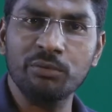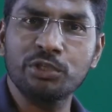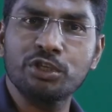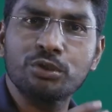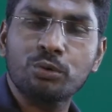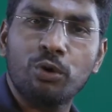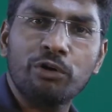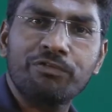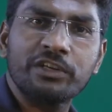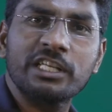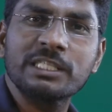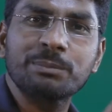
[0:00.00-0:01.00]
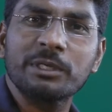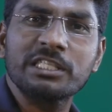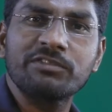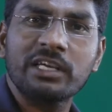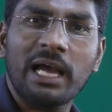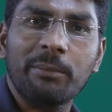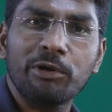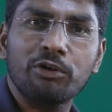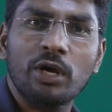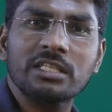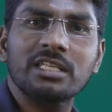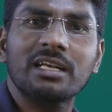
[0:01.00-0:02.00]
which is code for the specific
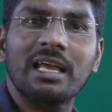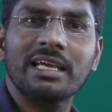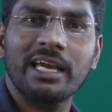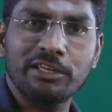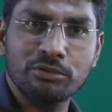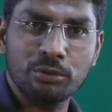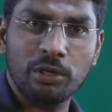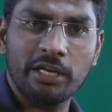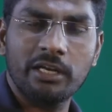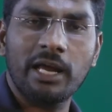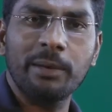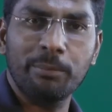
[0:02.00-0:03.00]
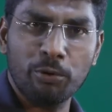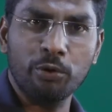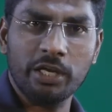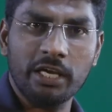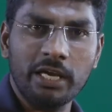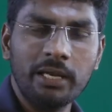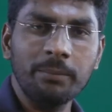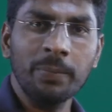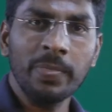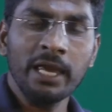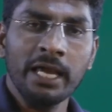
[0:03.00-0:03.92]
amino acid like insulin and protein,